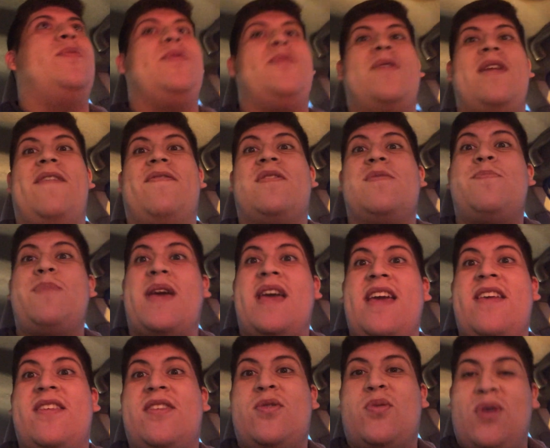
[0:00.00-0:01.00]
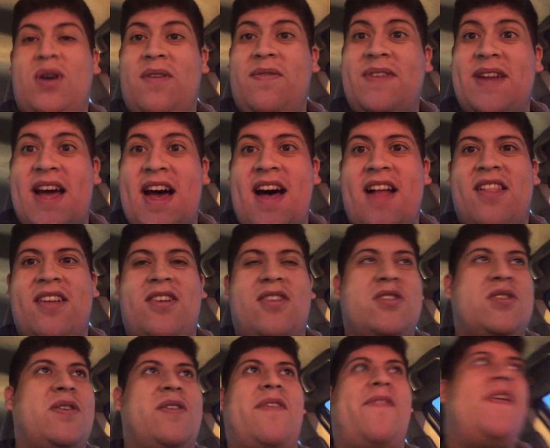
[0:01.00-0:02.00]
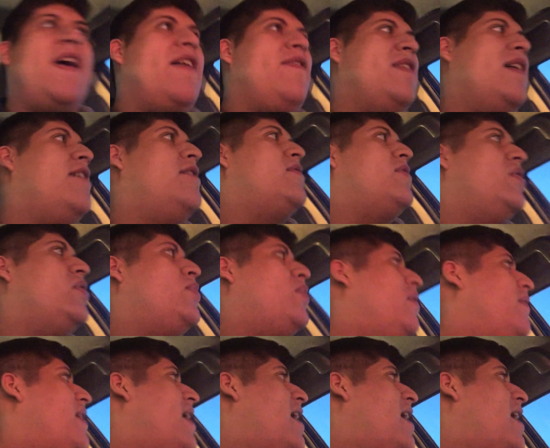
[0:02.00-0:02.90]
we wouldn't have to pay the $12 or the $5 for the 12